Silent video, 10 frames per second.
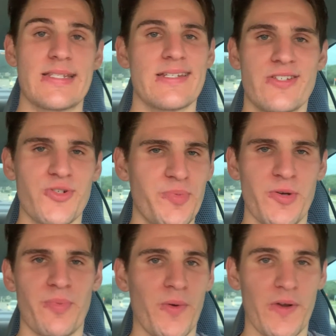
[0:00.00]
it's super
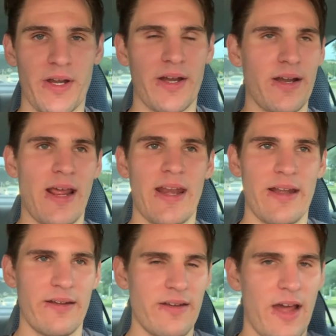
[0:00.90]
important
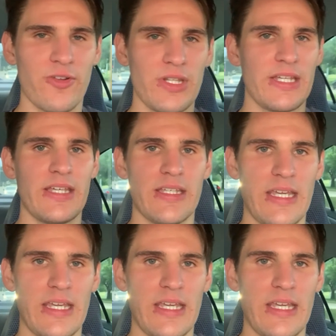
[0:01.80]
in not only